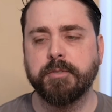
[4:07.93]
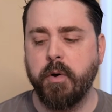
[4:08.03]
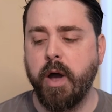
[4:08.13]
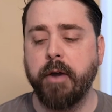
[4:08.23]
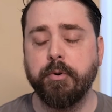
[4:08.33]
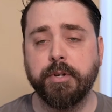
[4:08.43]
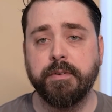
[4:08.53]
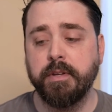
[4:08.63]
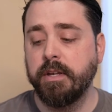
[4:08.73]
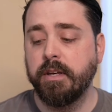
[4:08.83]
So I
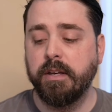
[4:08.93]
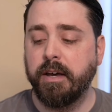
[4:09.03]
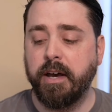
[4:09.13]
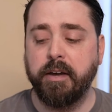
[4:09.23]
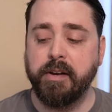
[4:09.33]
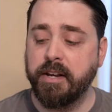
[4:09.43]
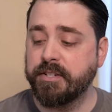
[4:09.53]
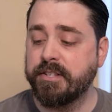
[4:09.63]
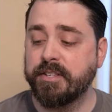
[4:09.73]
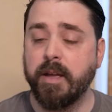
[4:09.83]
would
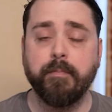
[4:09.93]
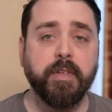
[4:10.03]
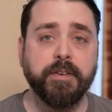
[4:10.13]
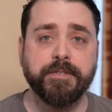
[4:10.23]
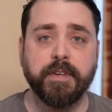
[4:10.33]
actually skip this,